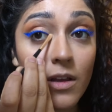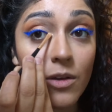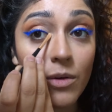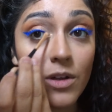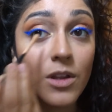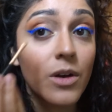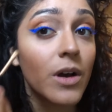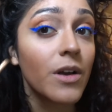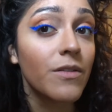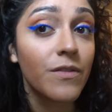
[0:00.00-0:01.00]
You all know how
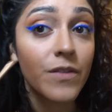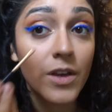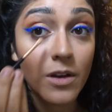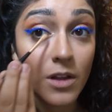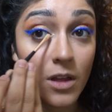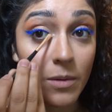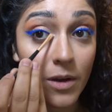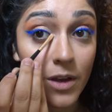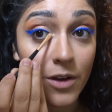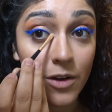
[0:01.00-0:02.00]
I feel
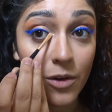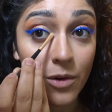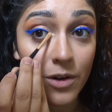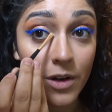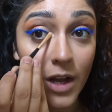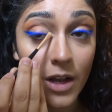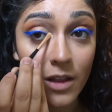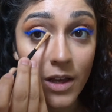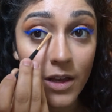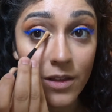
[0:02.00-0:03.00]
about inner corner
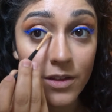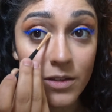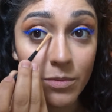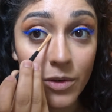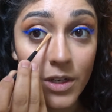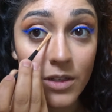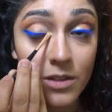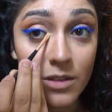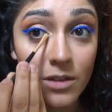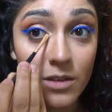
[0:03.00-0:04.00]
highlight at this
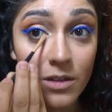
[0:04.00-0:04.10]
point.